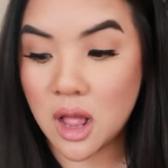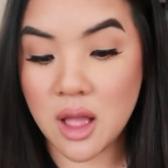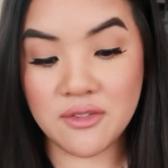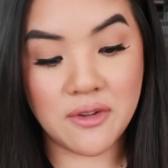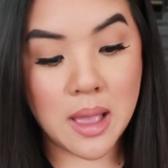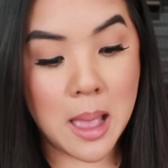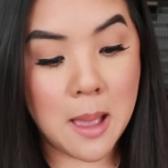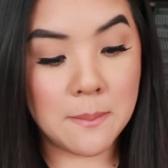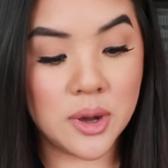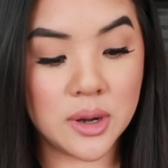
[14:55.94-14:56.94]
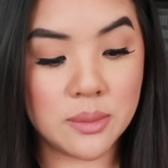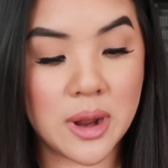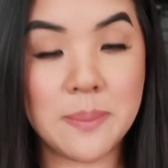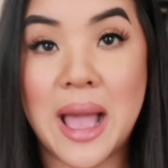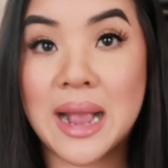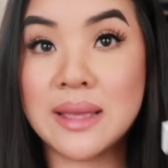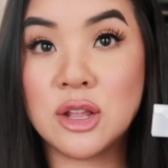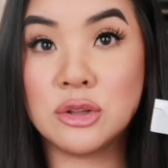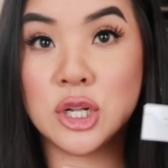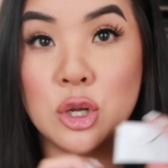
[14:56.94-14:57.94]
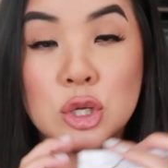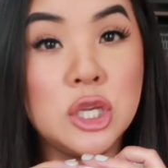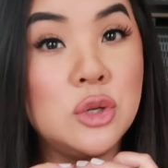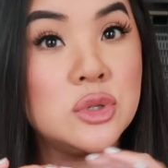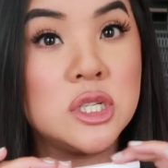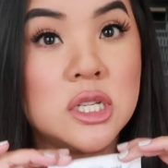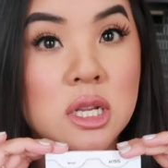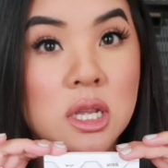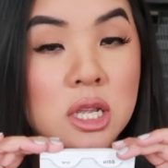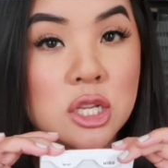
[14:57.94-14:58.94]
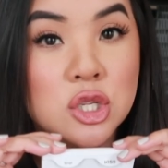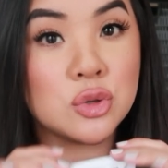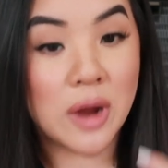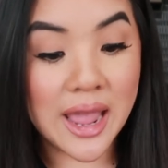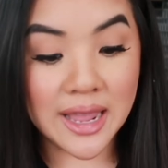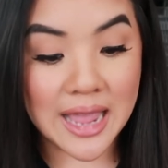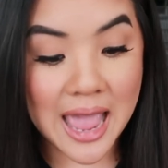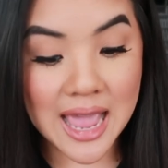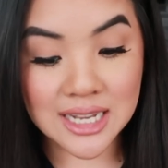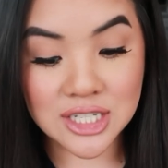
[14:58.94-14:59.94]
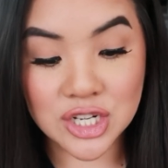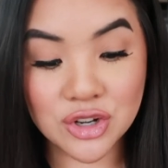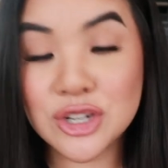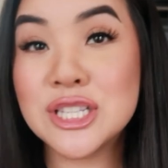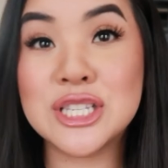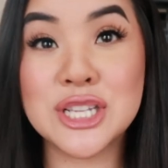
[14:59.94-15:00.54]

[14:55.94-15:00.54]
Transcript: off, put them right back in their little cute tray and you're good to